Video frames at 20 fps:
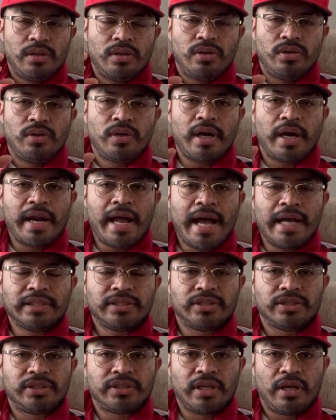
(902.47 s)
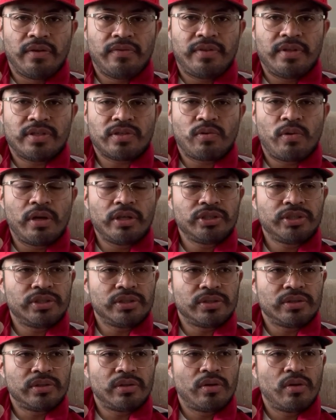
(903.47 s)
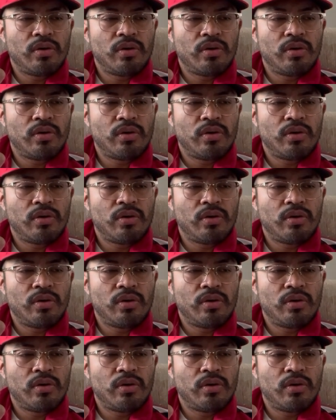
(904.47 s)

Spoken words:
you got to ask yourself this question.